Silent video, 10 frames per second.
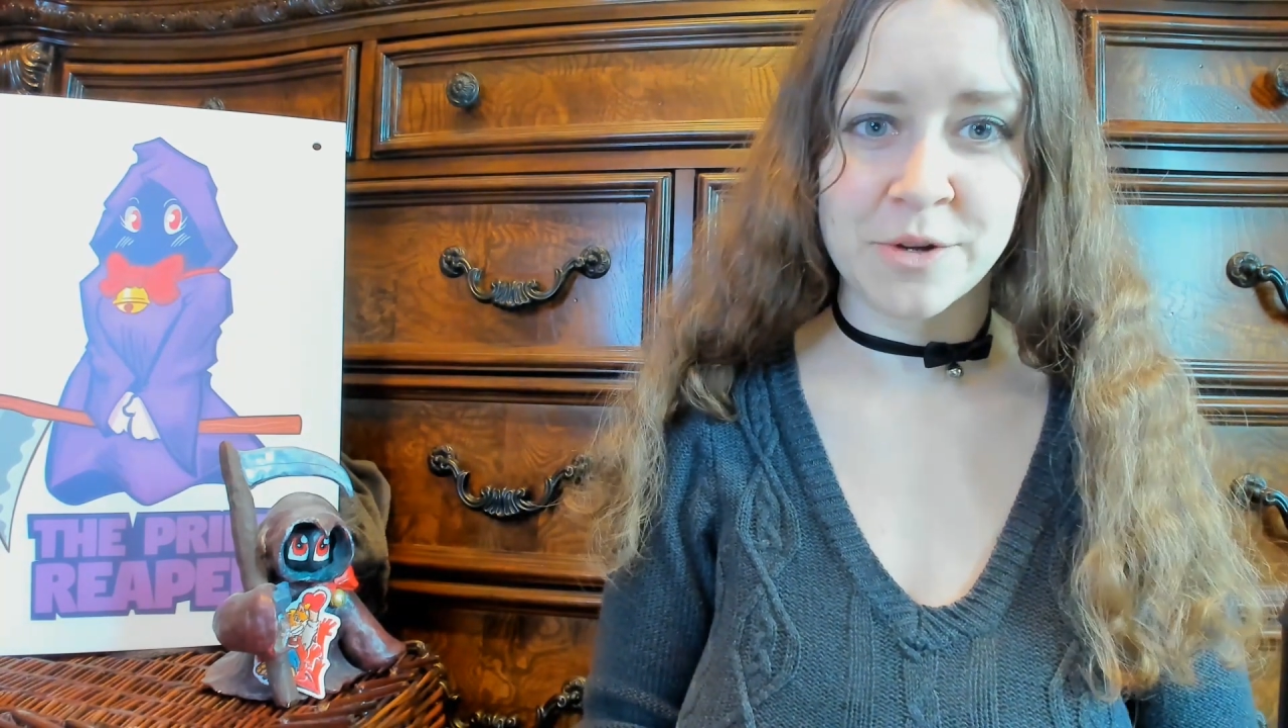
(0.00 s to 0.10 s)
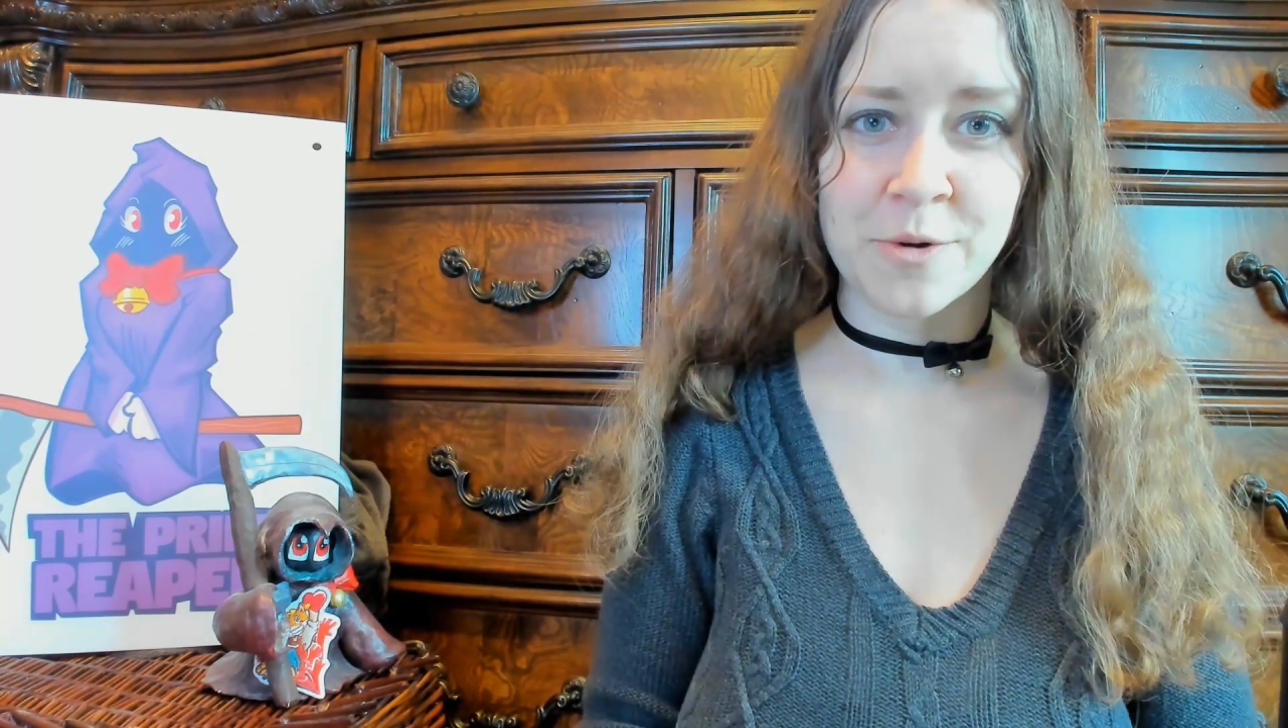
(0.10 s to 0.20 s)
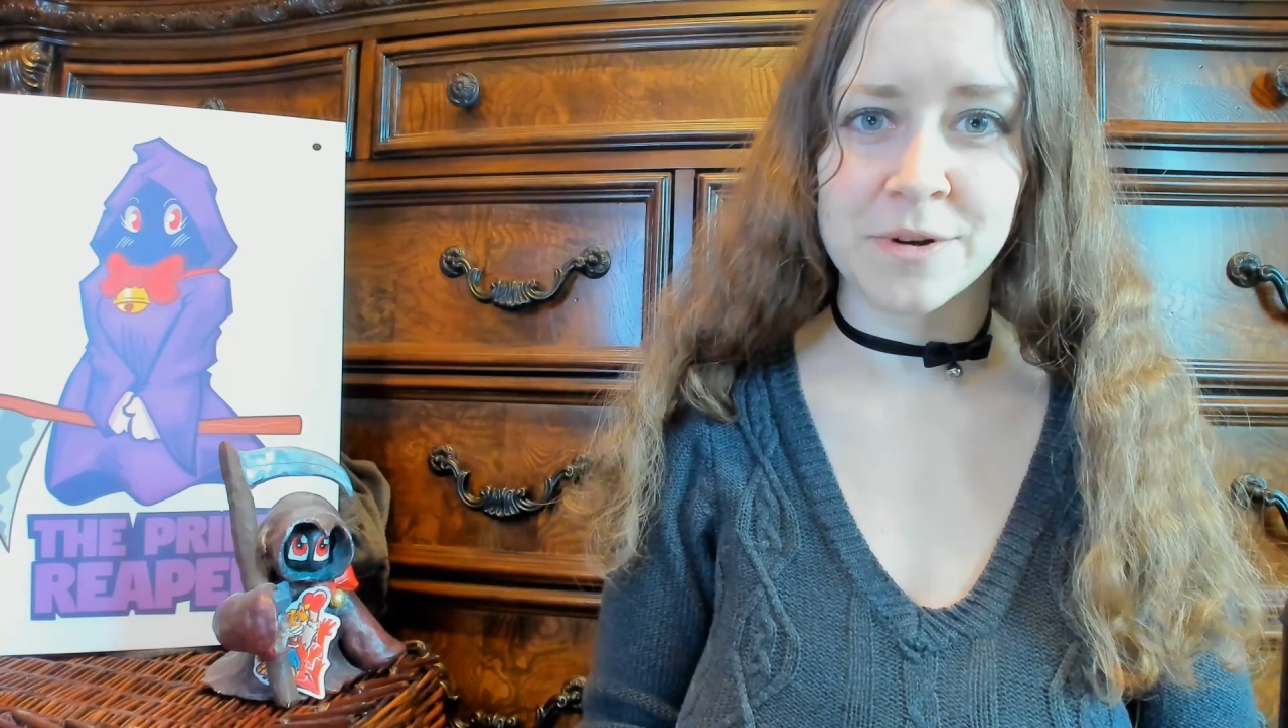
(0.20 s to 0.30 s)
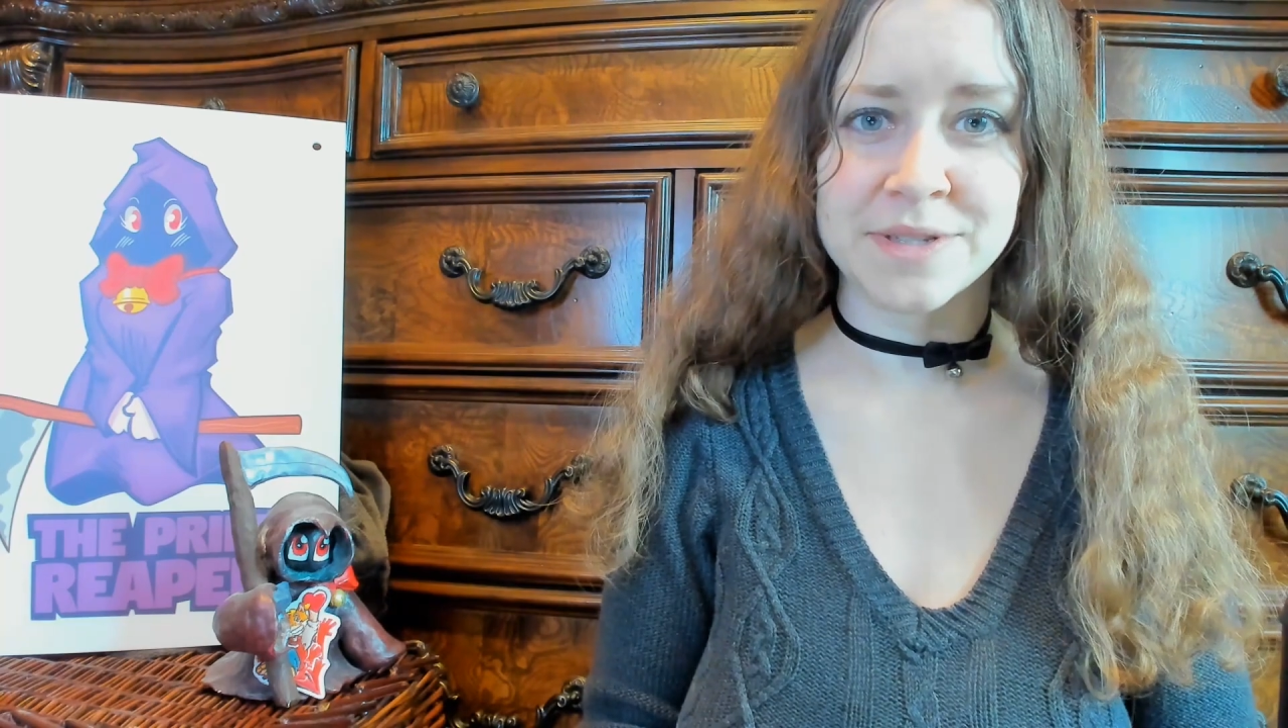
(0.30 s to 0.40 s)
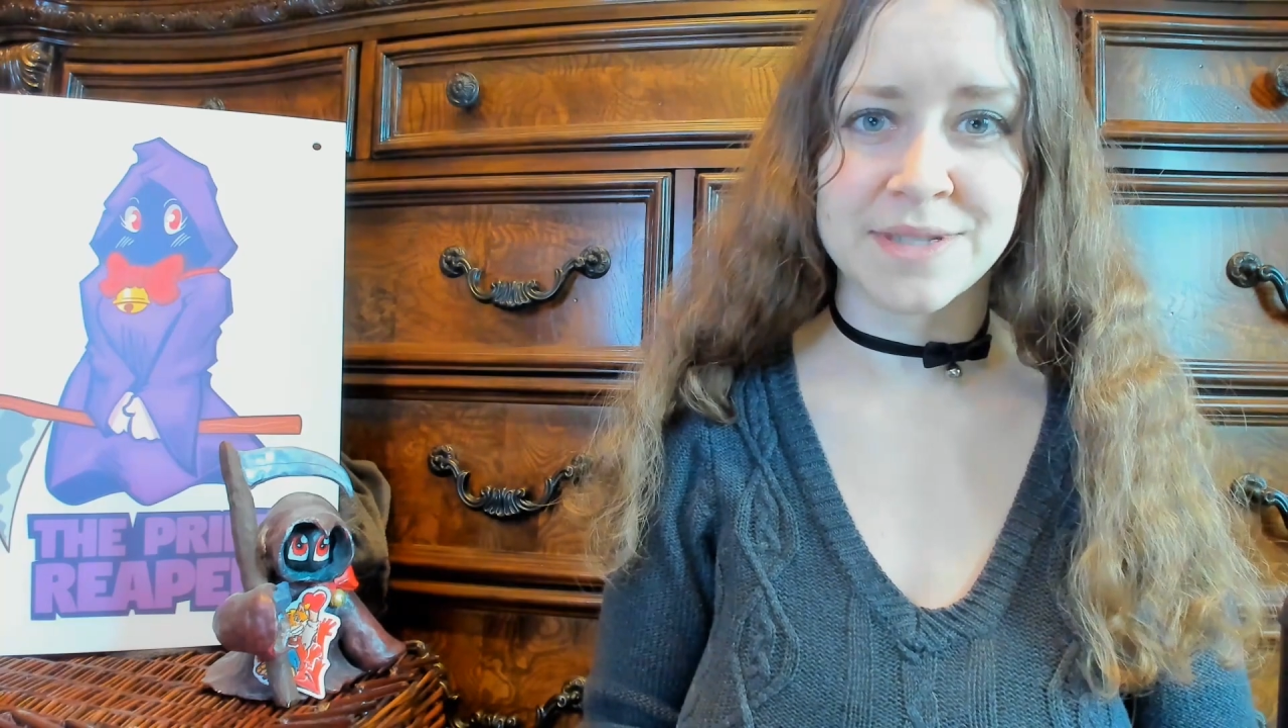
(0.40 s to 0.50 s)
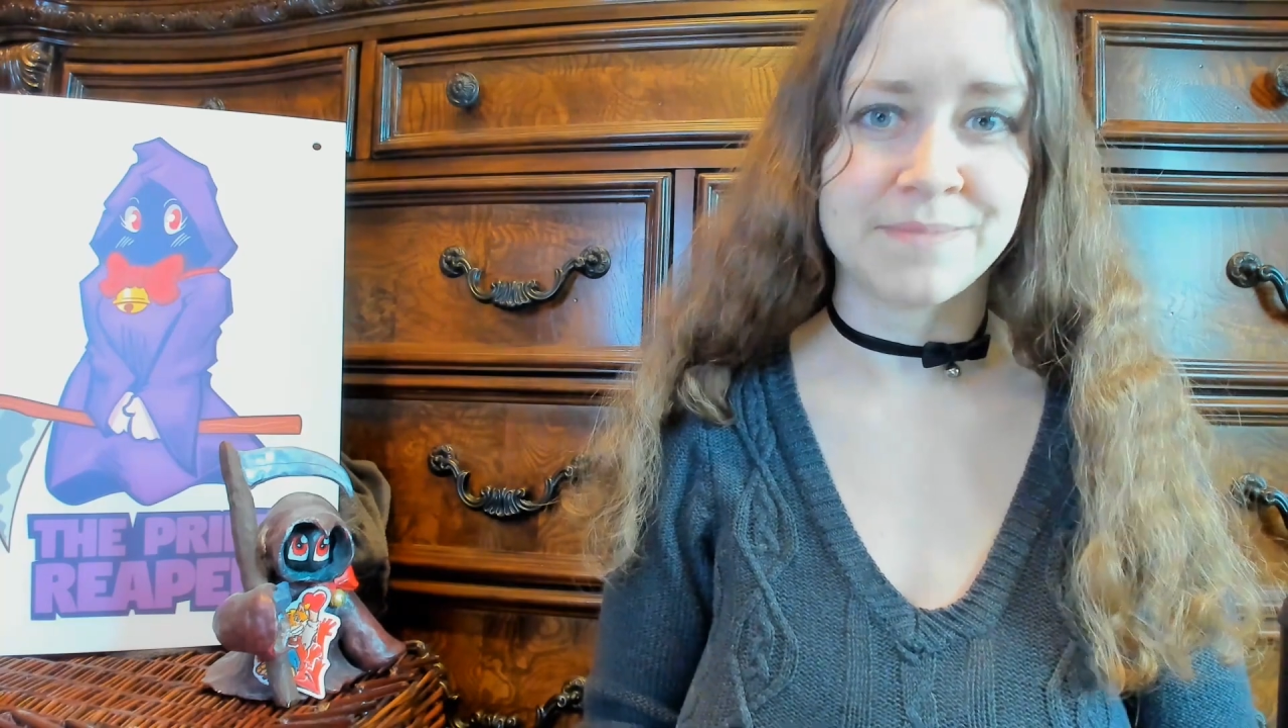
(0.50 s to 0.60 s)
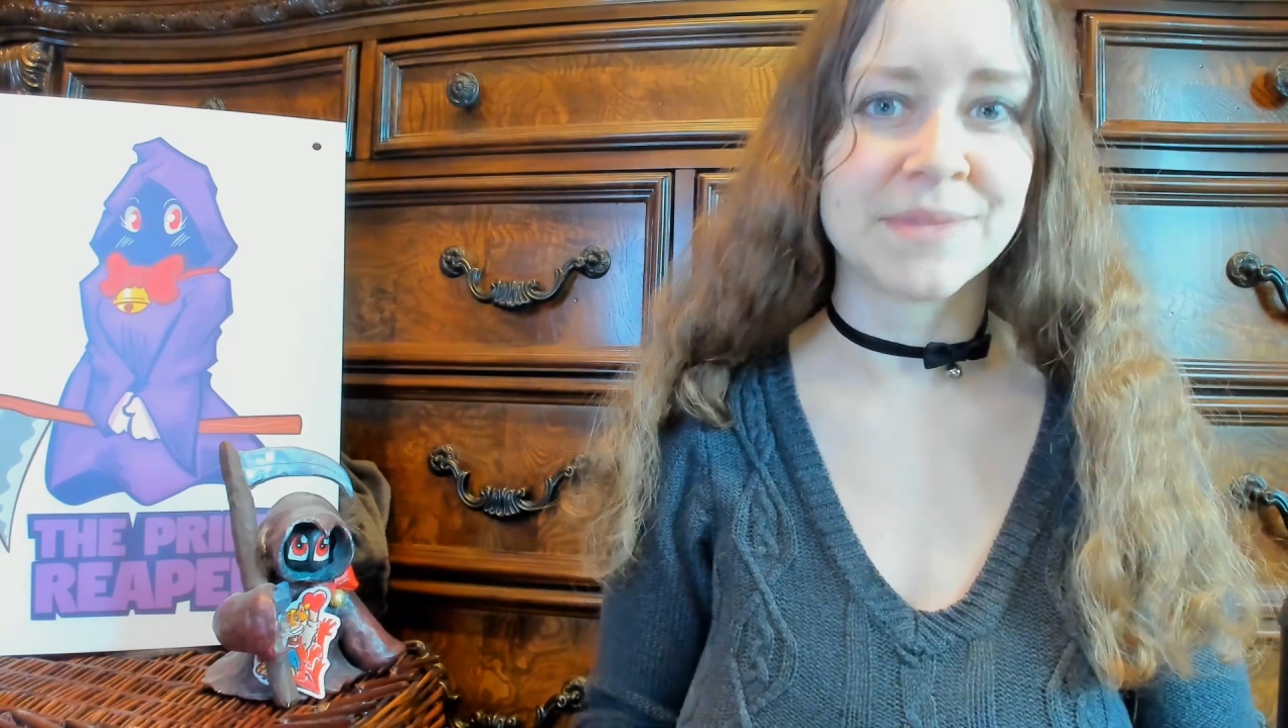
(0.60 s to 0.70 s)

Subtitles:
course.